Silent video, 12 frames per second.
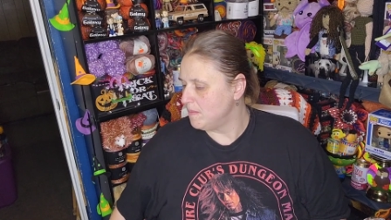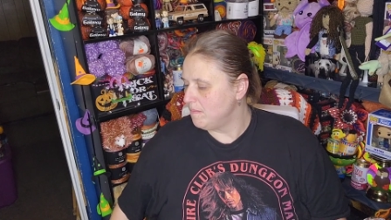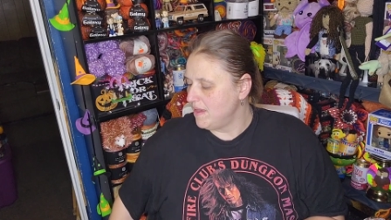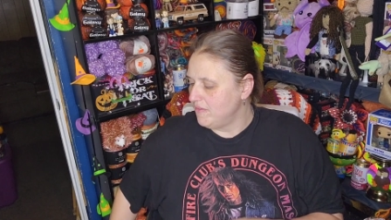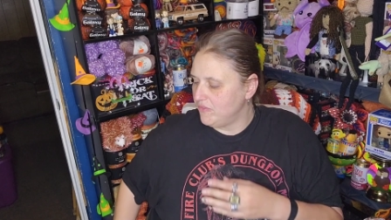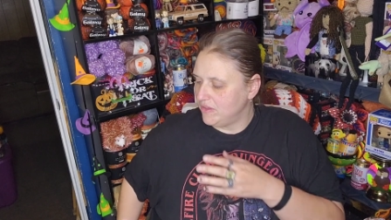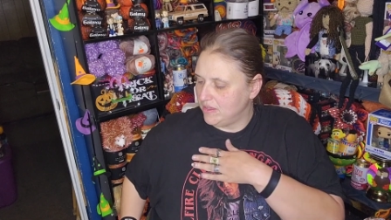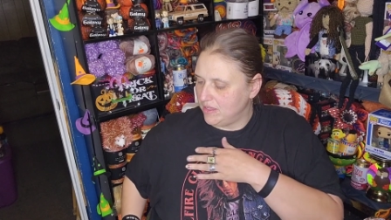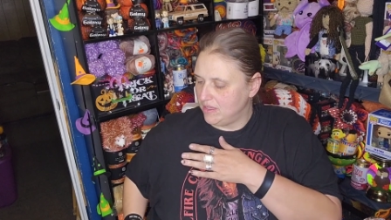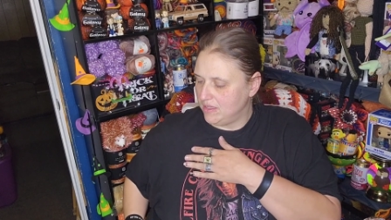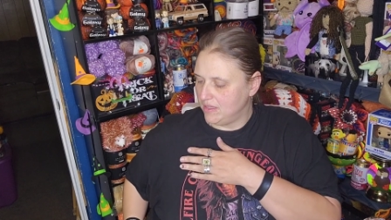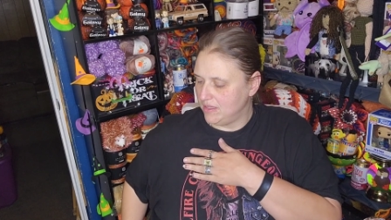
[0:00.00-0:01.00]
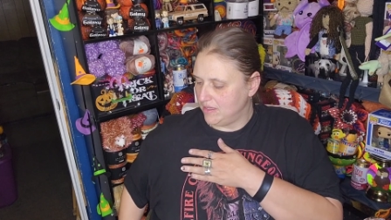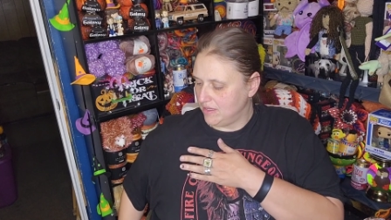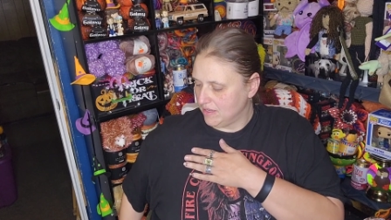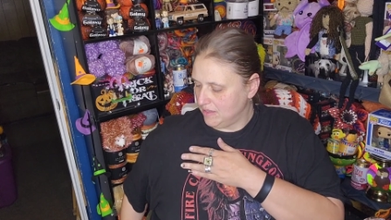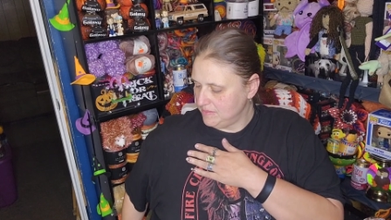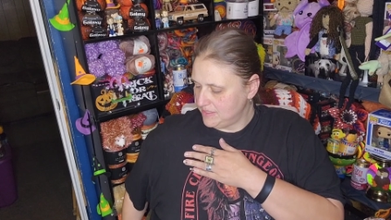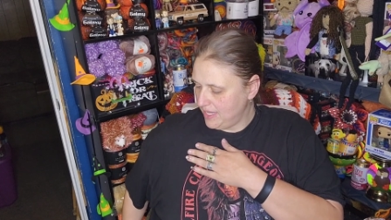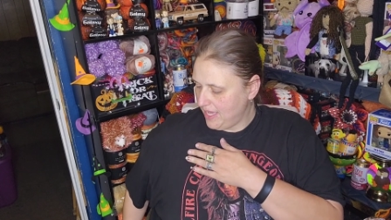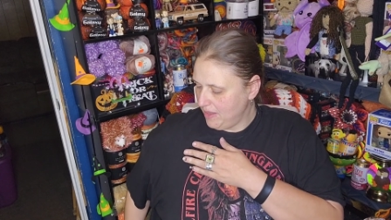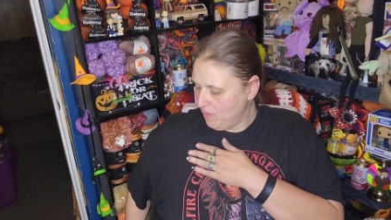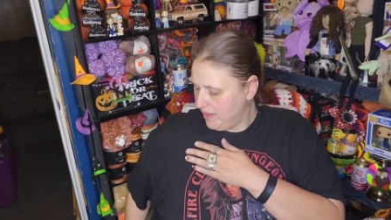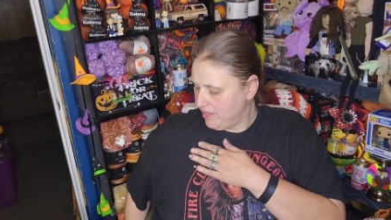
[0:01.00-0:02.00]
Mev, come say
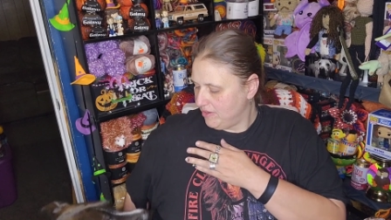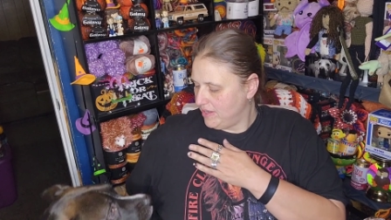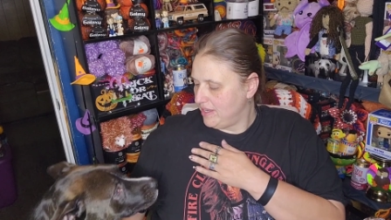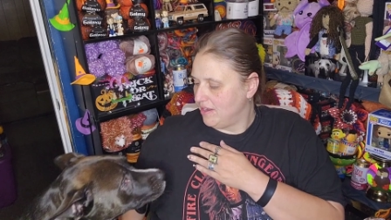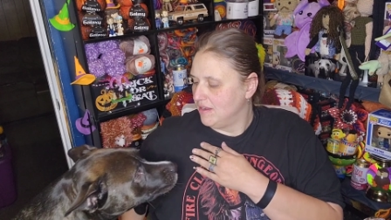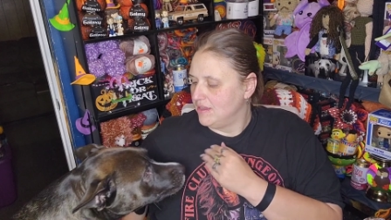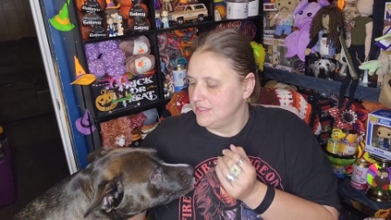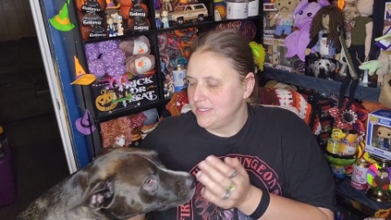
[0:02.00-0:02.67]
hi while you're in here.